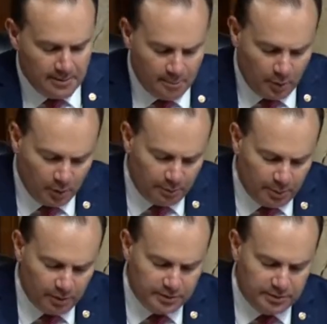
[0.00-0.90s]
Both
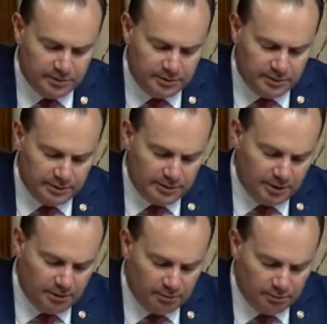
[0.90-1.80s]
bills
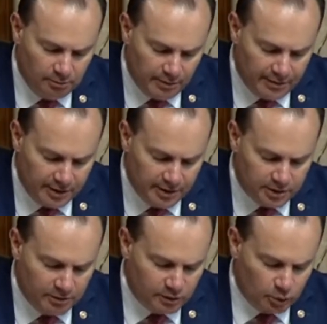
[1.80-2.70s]
deal with the
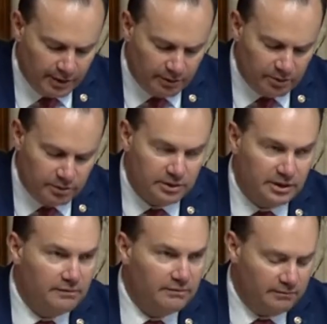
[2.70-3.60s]
issue of trail use
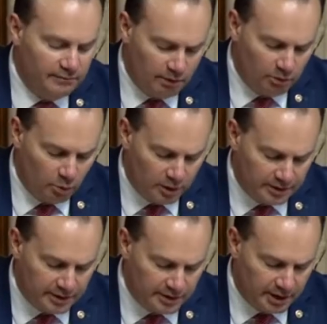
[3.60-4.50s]
in federal
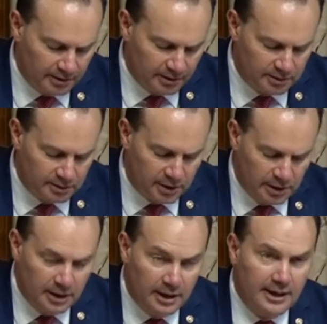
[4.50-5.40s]
wilderness areas.
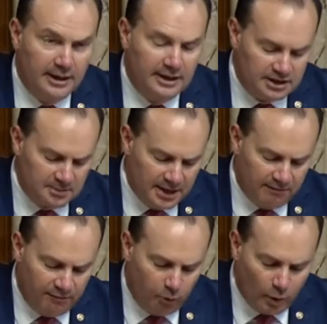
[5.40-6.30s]
An estimated
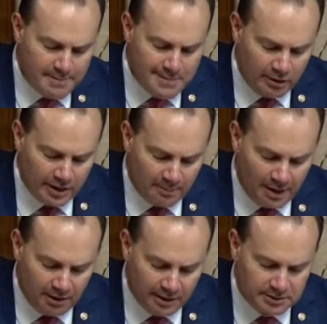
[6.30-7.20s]
40 million
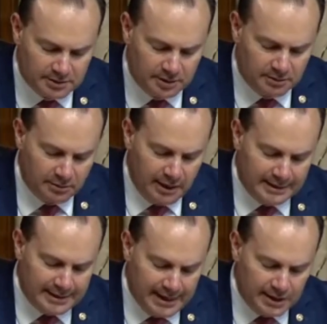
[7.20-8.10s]
Americans
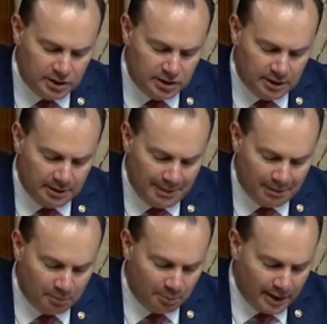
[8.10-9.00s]
engage in
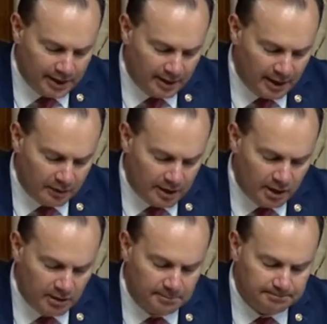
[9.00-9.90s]
mountain biking every
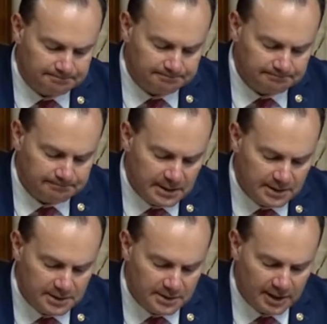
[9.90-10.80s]
year.
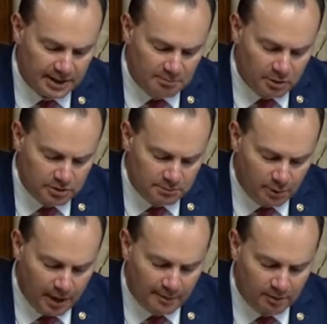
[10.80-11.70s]
It's the second most
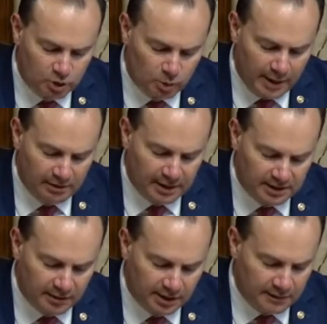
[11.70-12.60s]
popular trail
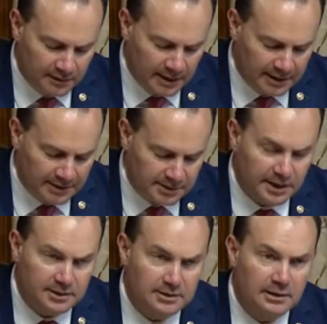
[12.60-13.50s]
activity in the United
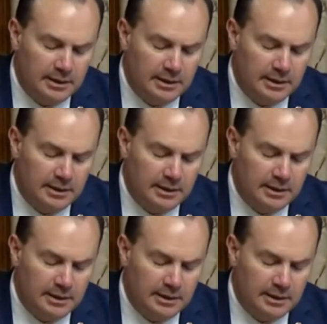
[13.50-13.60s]
States.